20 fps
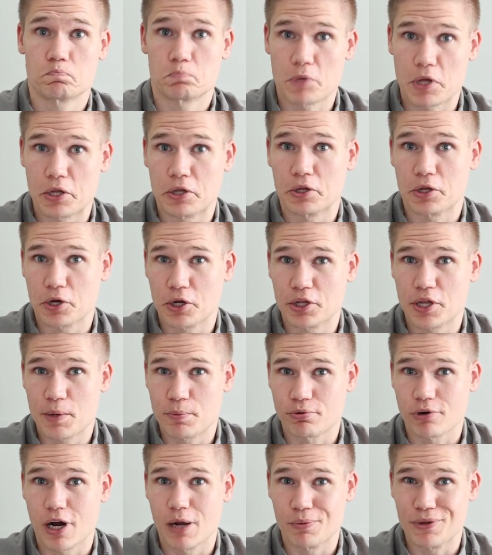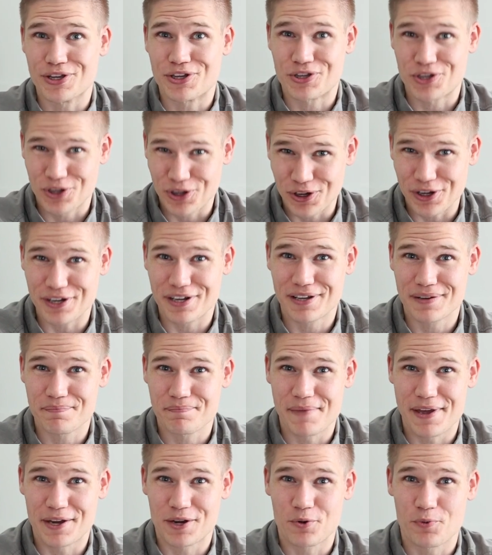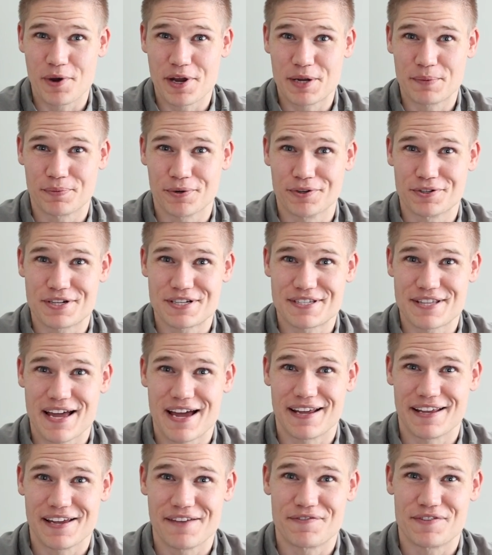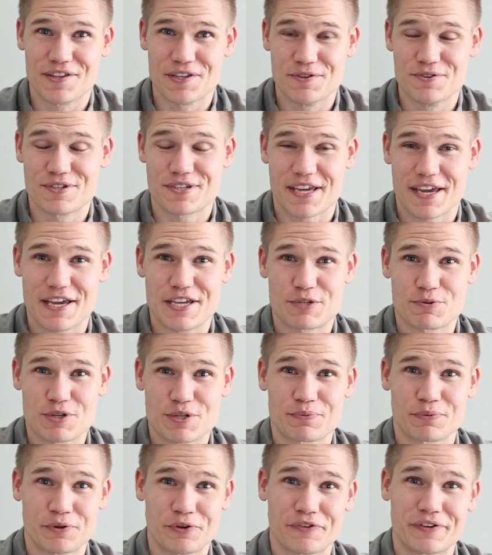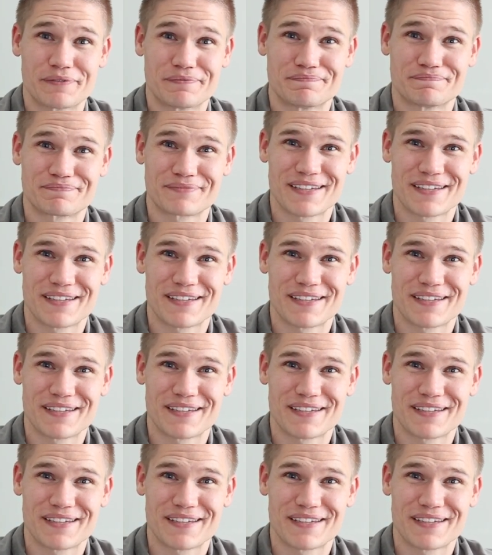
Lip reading: then they probably could make a way to purchase that if the use case was proven.